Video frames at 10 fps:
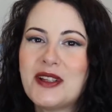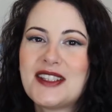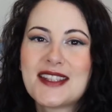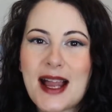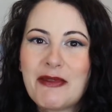
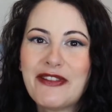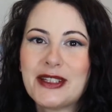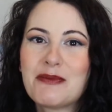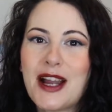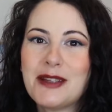but some of
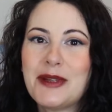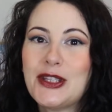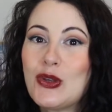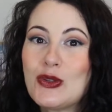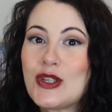it might be
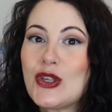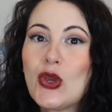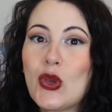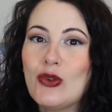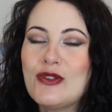new to
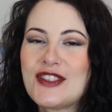you,